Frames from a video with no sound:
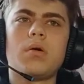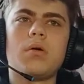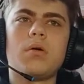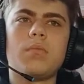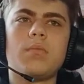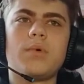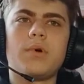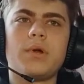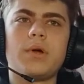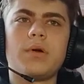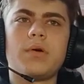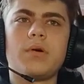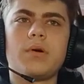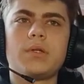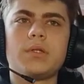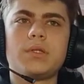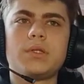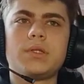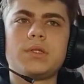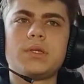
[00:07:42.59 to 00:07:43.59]
on
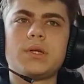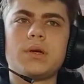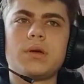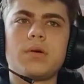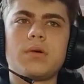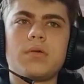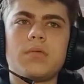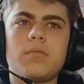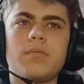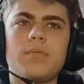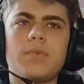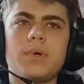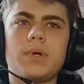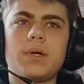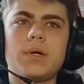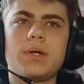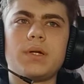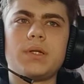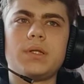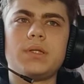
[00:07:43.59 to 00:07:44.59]
Polygon's
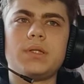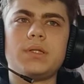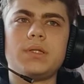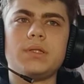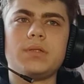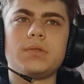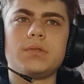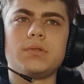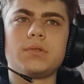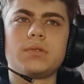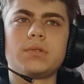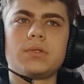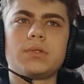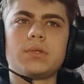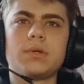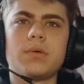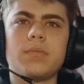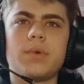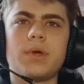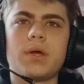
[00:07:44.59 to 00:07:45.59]

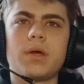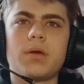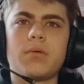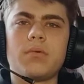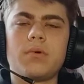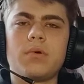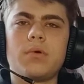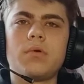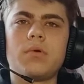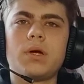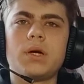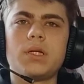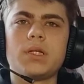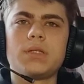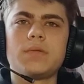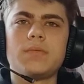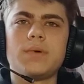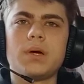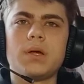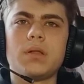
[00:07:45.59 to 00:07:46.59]
competitors behavior
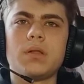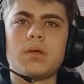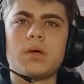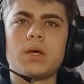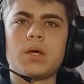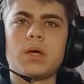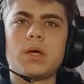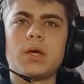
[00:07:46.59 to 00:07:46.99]
as well